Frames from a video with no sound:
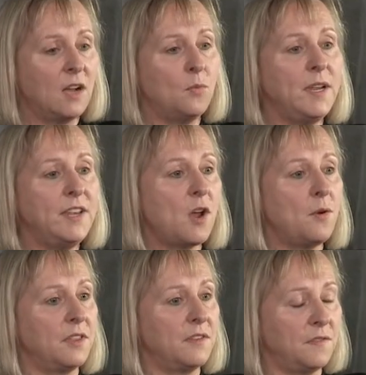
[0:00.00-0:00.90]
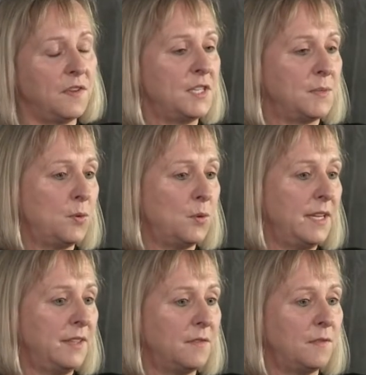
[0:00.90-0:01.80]
And we know at the first
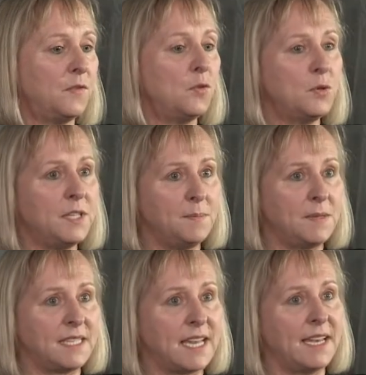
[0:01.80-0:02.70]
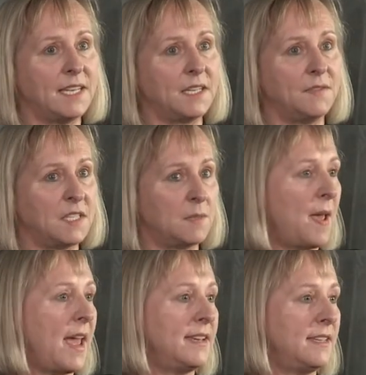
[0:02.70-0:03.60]
point that 40% of
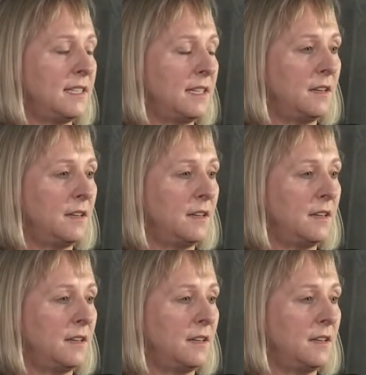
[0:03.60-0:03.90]
spend